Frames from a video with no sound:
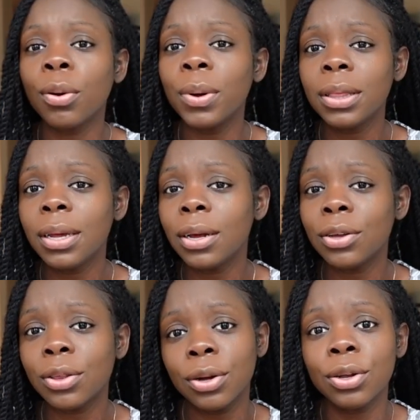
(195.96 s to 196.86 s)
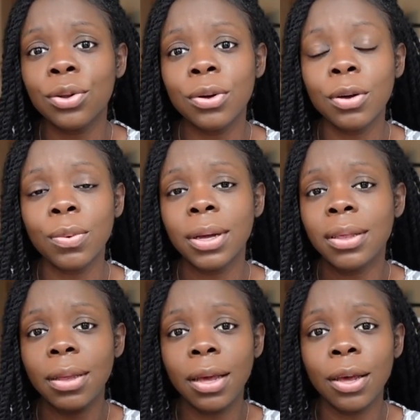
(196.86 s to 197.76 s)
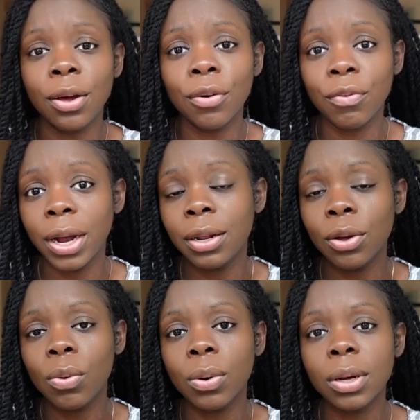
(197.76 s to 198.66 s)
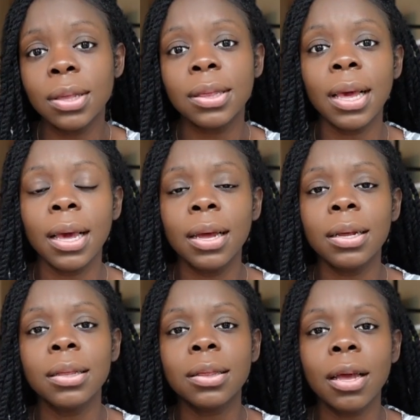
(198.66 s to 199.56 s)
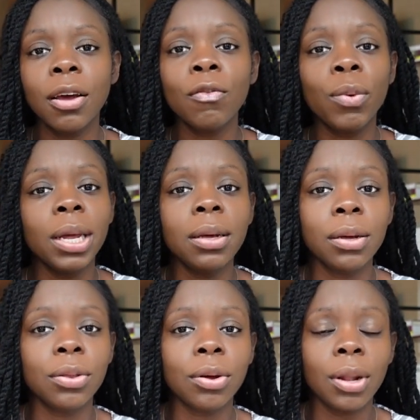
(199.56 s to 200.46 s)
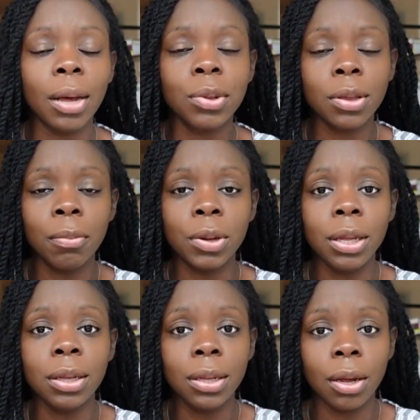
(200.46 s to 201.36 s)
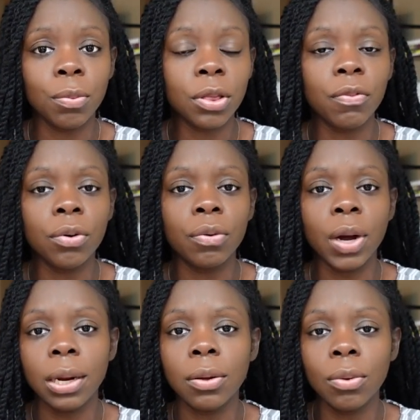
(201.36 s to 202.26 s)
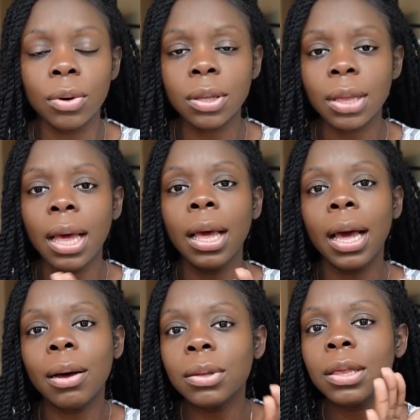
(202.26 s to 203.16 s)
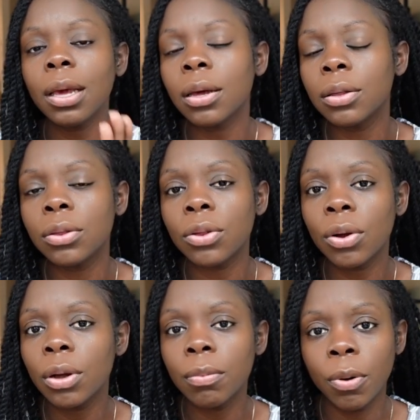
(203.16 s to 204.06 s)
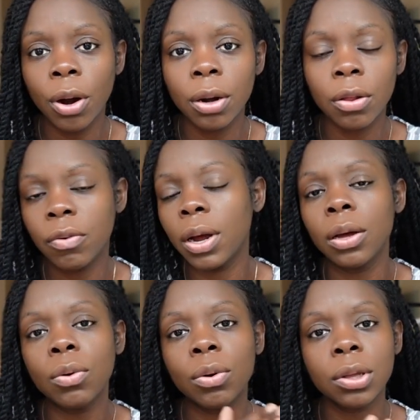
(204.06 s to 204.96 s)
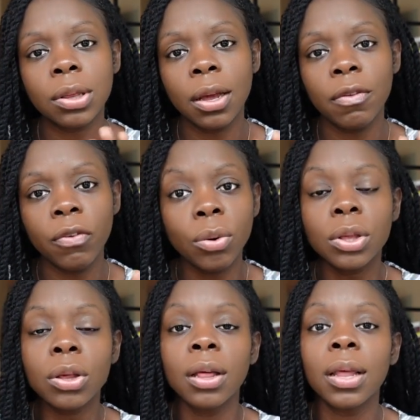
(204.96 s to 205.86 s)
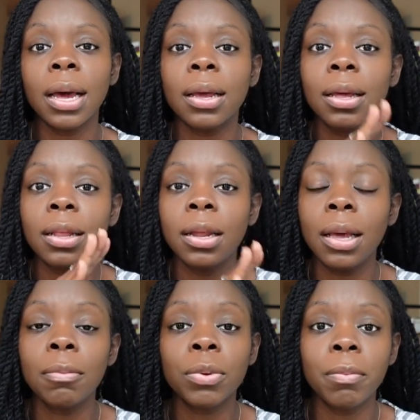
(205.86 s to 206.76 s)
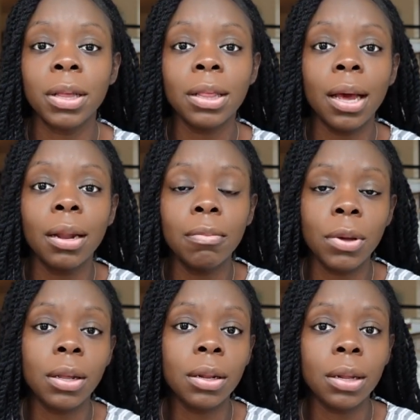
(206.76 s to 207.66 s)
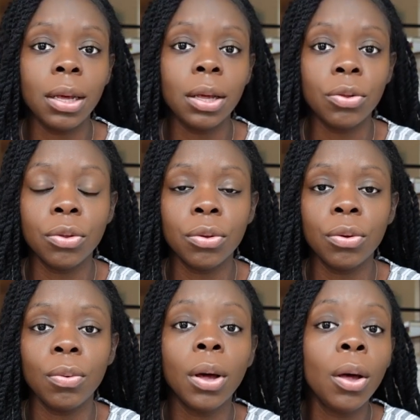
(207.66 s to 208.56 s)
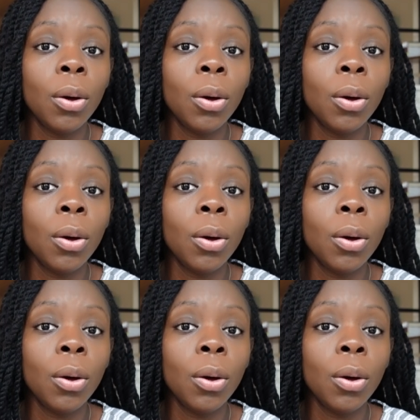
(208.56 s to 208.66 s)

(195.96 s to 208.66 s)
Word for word: one thing that I started doing was taking a writing course and instead of waiting until I was completely done with the full writing course, I would take a certain part of the writing course and focus on that and then implement that immediately into